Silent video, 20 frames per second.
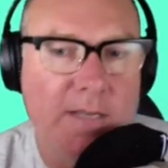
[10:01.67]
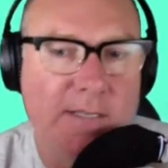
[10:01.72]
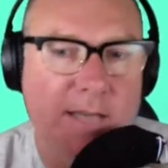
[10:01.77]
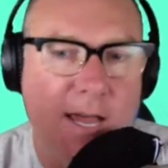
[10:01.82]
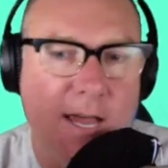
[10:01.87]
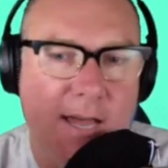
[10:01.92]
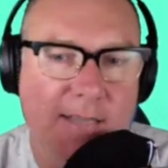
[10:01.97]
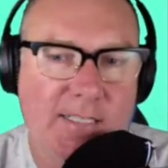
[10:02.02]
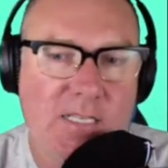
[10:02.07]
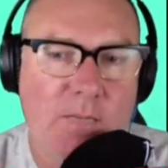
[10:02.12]

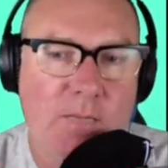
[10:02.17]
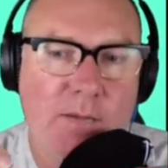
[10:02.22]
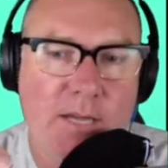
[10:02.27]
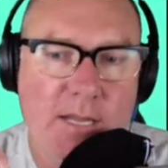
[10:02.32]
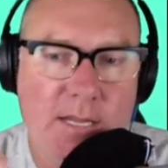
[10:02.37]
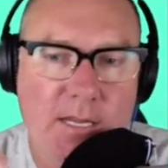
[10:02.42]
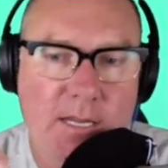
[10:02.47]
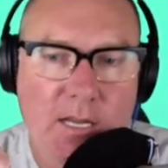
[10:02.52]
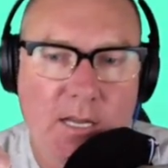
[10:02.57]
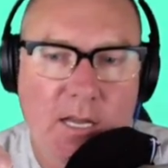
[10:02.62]
has to
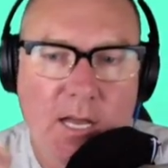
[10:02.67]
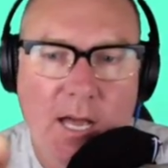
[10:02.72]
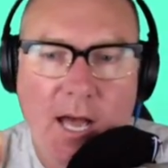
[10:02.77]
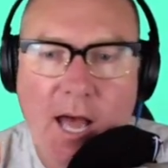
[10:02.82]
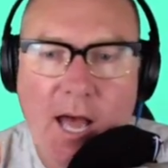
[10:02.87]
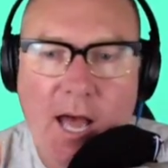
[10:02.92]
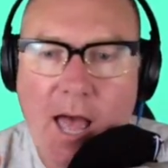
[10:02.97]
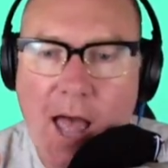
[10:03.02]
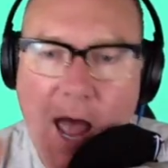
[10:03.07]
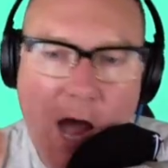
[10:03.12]
be,
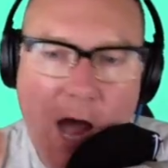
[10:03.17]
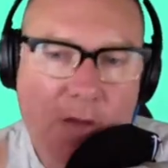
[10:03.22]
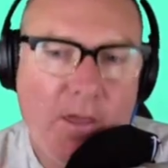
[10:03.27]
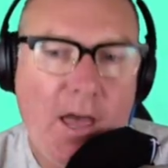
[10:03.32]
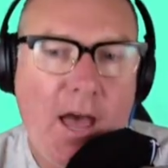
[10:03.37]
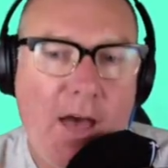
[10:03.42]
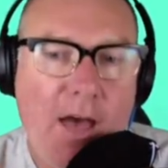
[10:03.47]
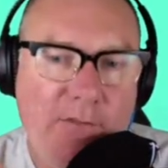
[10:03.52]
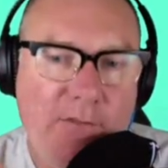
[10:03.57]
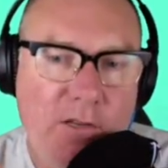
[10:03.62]
how you
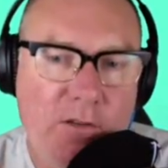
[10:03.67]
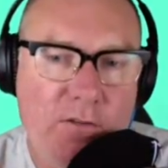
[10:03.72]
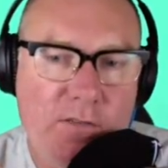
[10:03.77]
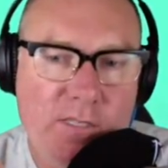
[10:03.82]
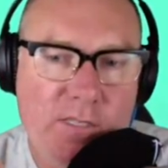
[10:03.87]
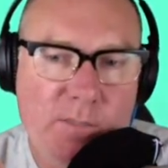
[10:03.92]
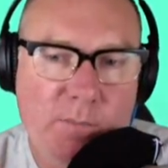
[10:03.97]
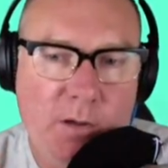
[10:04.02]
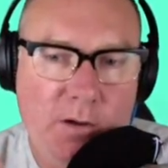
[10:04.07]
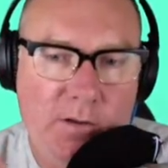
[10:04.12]
have to use
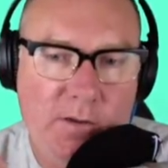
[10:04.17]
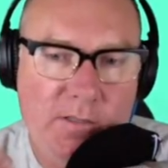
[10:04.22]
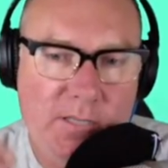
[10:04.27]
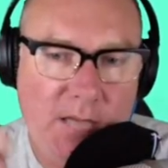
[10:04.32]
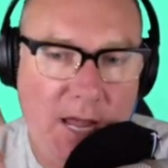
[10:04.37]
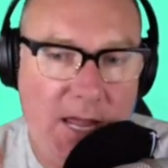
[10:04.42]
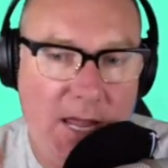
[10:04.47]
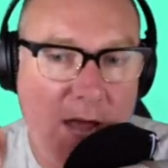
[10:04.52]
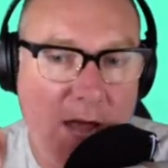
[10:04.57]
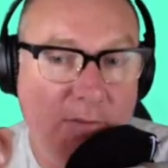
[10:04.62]
smokes,
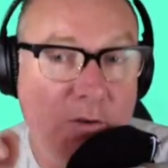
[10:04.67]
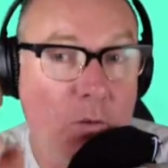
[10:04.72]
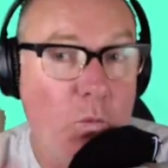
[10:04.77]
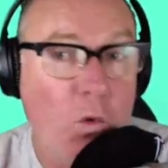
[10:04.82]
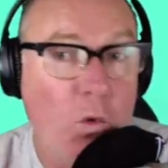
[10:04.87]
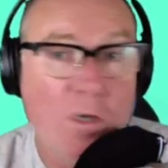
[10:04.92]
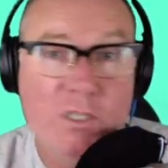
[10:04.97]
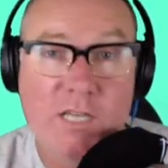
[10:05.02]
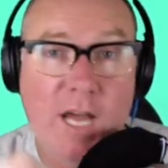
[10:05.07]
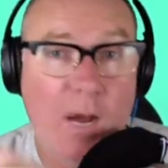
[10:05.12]
how you have to
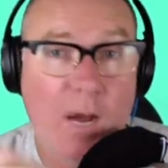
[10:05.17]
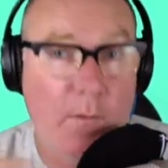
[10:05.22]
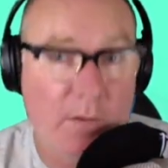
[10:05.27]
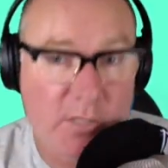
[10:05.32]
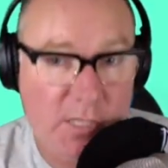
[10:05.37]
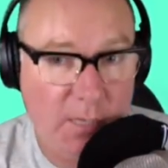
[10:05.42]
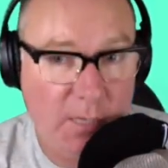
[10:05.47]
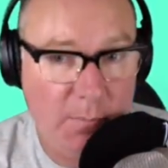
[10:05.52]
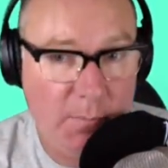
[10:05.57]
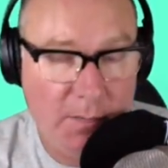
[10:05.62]
watch out when
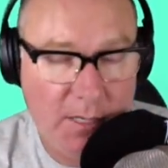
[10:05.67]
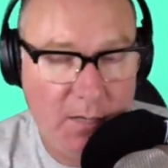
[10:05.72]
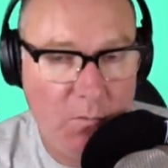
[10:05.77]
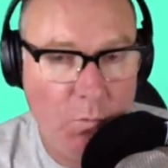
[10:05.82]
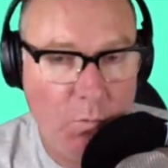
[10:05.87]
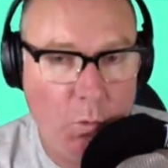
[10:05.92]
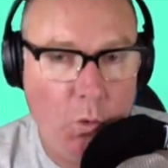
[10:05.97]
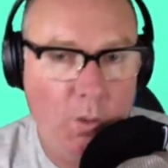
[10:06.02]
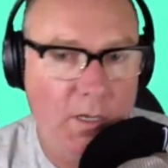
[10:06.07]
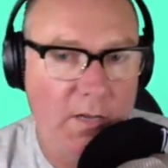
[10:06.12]
jumping in
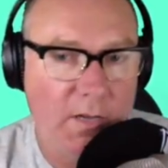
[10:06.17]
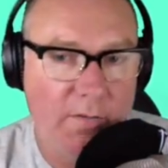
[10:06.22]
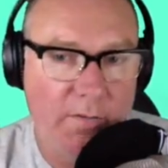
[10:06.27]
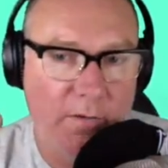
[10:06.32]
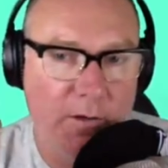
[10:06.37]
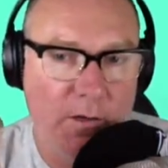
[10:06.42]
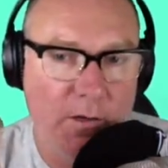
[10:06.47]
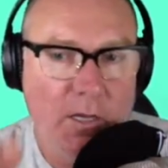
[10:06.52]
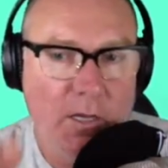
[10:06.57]
water for